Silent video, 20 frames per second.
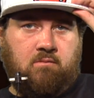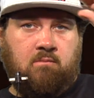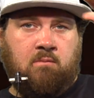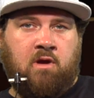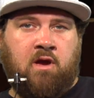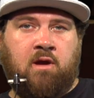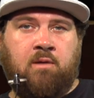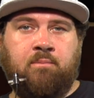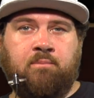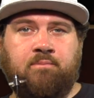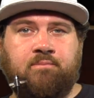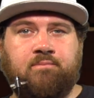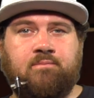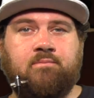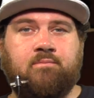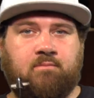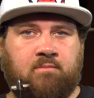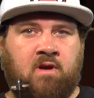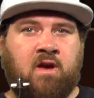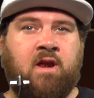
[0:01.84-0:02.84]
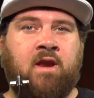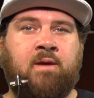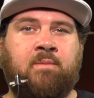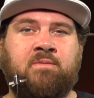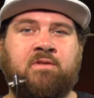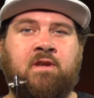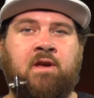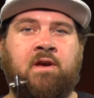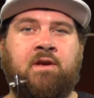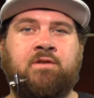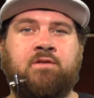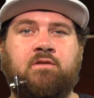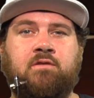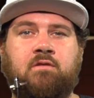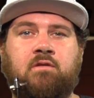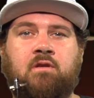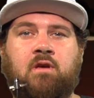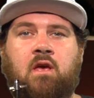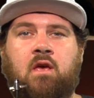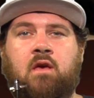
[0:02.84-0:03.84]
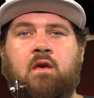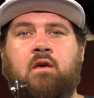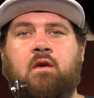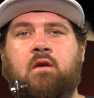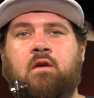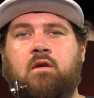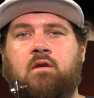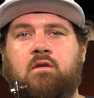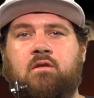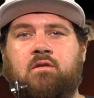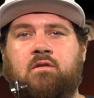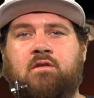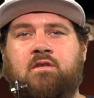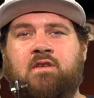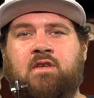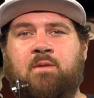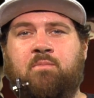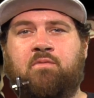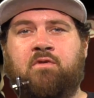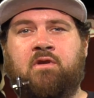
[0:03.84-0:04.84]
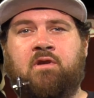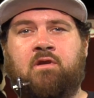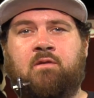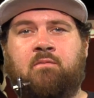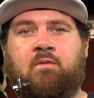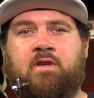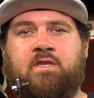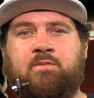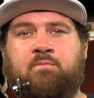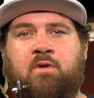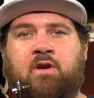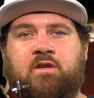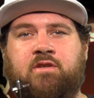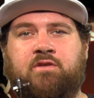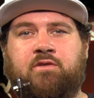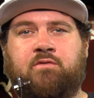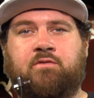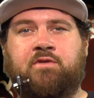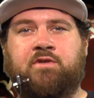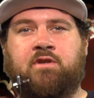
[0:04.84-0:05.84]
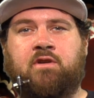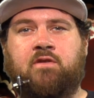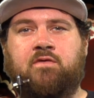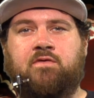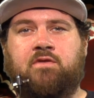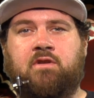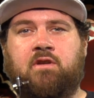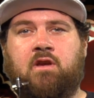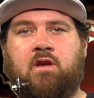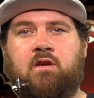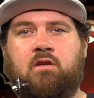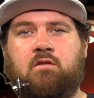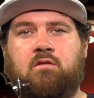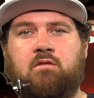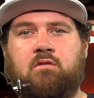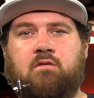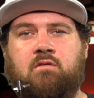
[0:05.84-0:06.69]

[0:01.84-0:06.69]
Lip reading: Ma'am, my name's Nigel. Dipping into my special reserve today